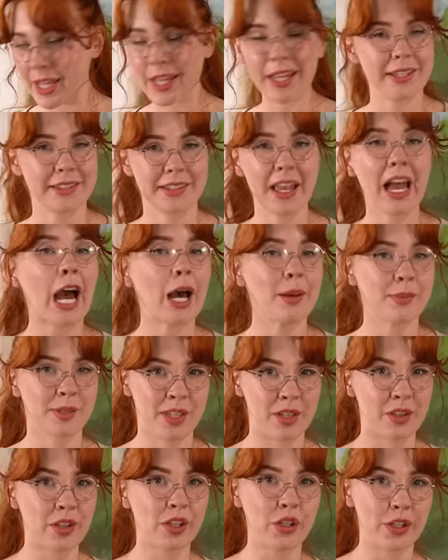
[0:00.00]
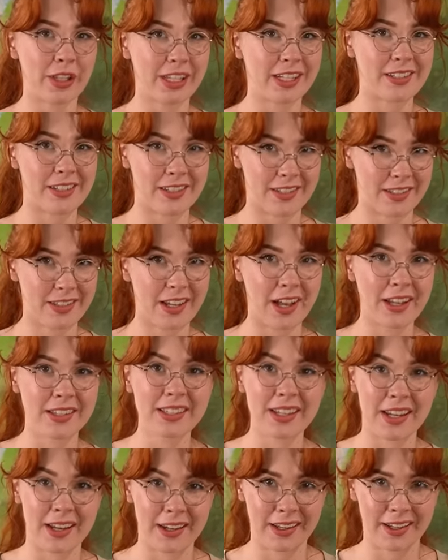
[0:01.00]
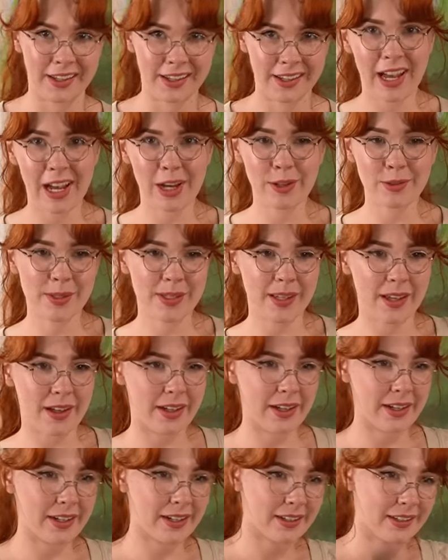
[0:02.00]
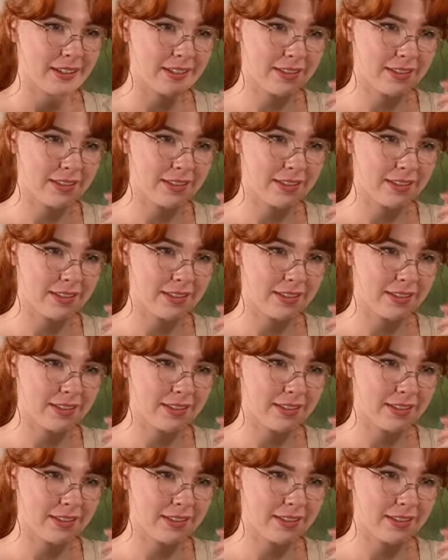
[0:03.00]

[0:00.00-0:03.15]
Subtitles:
It is absolutely disgusting outside.